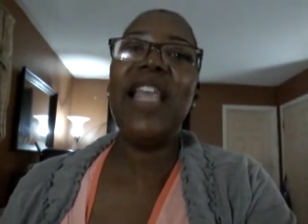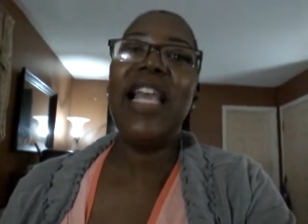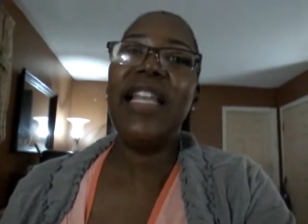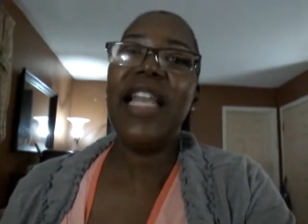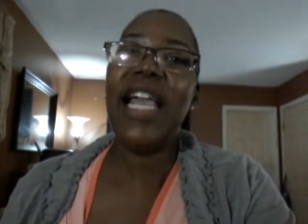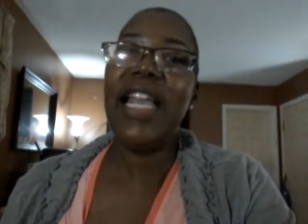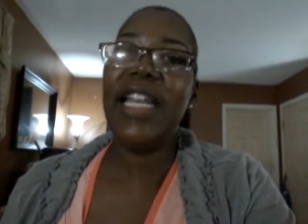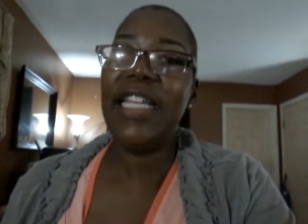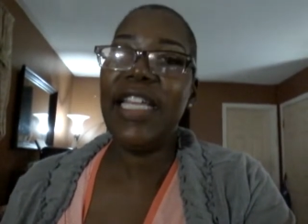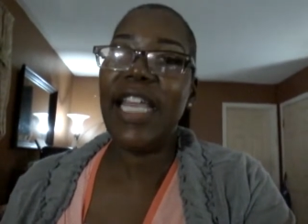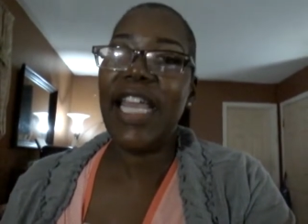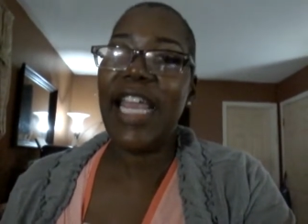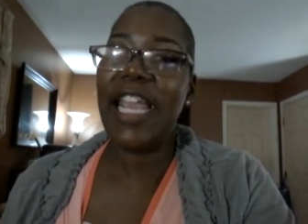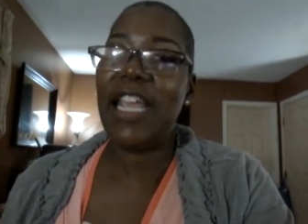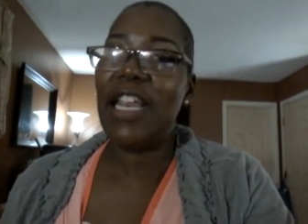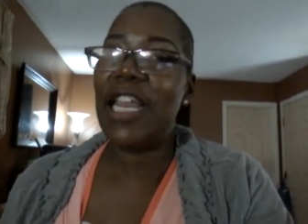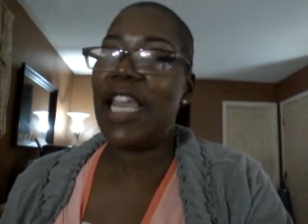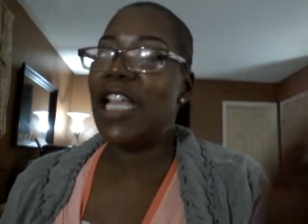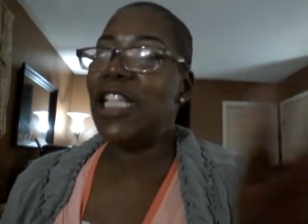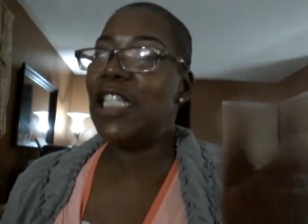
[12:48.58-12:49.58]
that
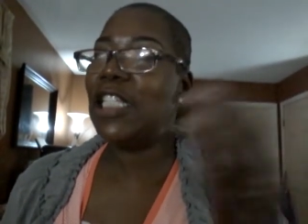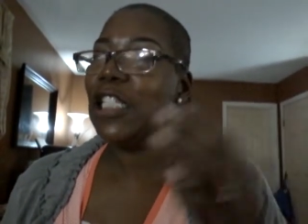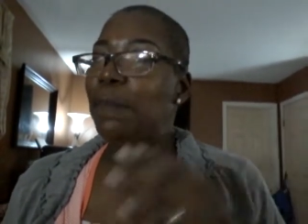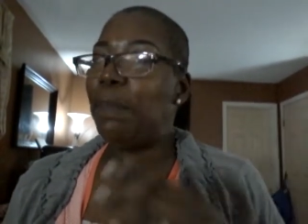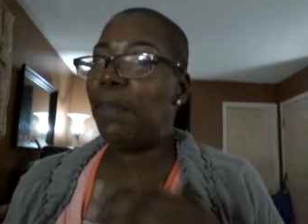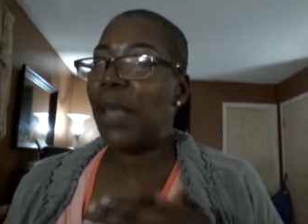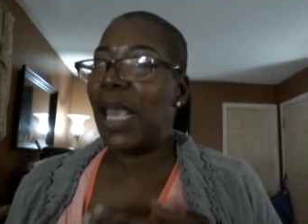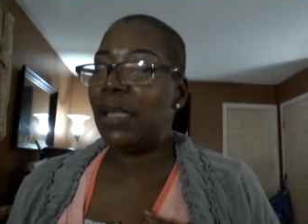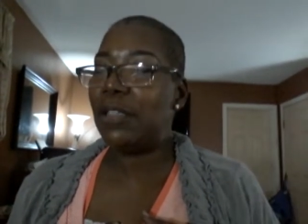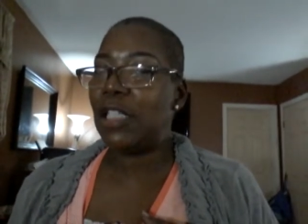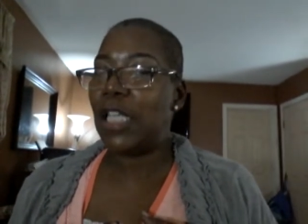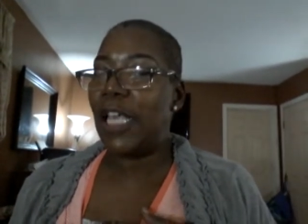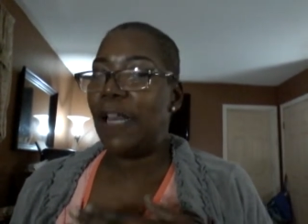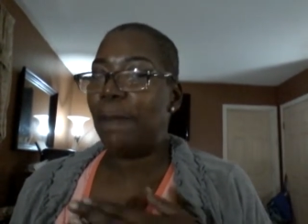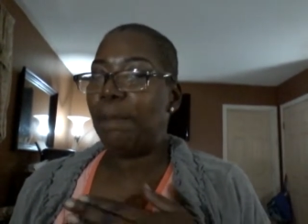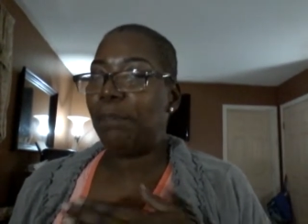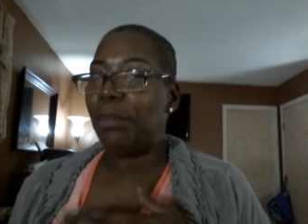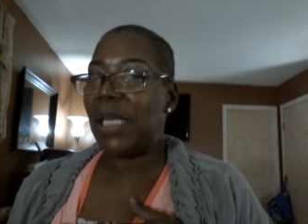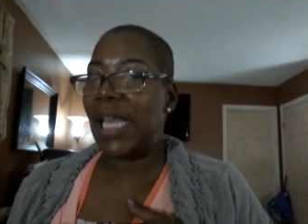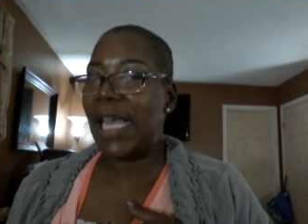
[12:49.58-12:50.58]
lidocaine in space
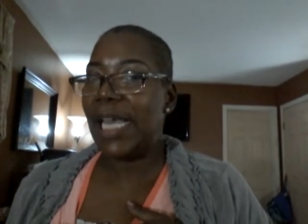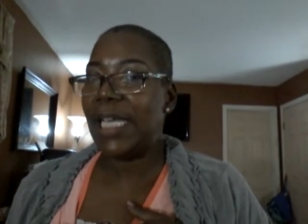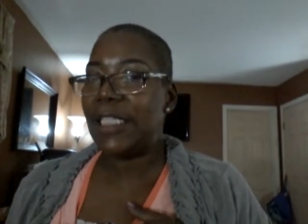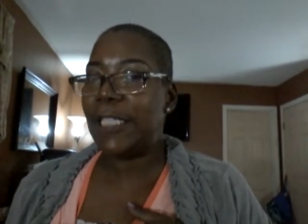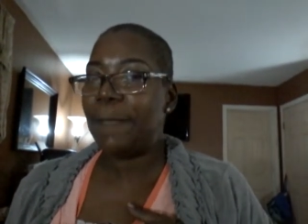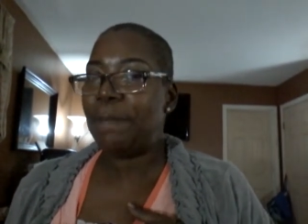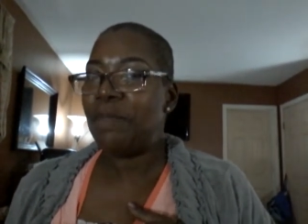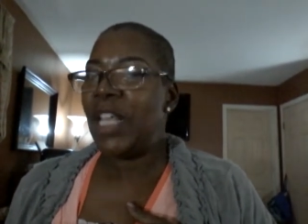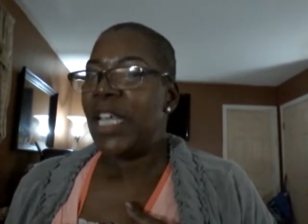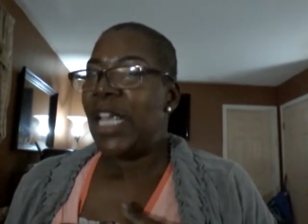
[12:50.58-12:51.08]
in place.